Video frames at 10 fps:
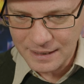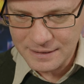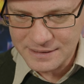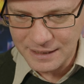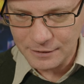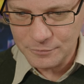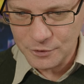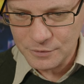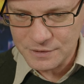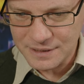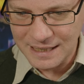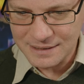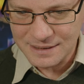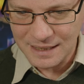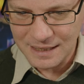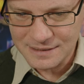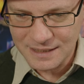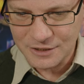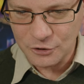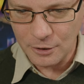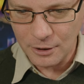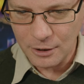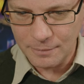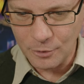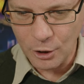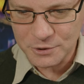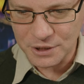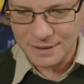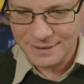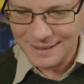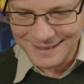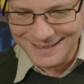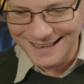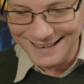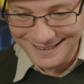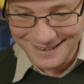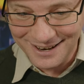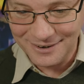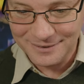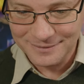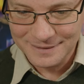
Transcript: they seldom use that uh, second um, option. Yeah, yeah, yeah. No,